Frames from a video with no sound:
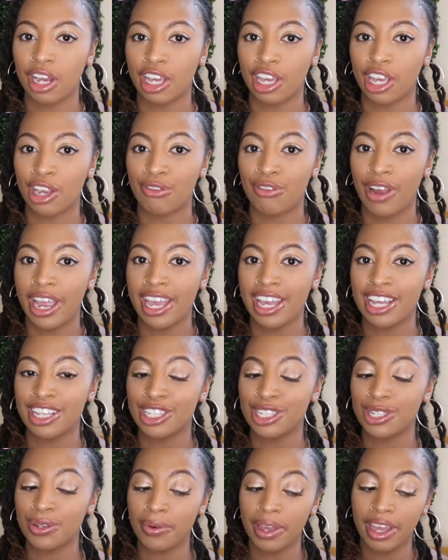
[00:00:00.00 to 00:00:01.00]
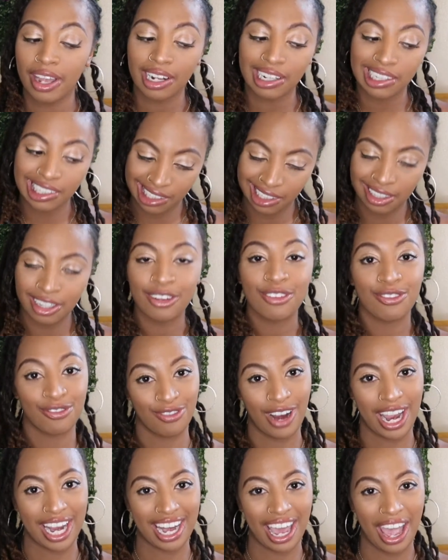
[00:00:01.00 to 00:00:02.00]
gonna get right into it
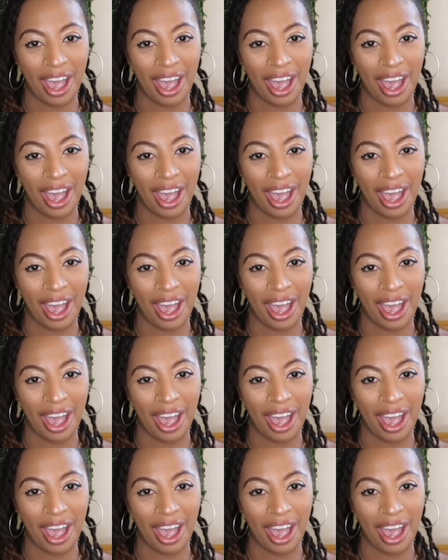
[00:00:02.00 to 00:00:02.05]
right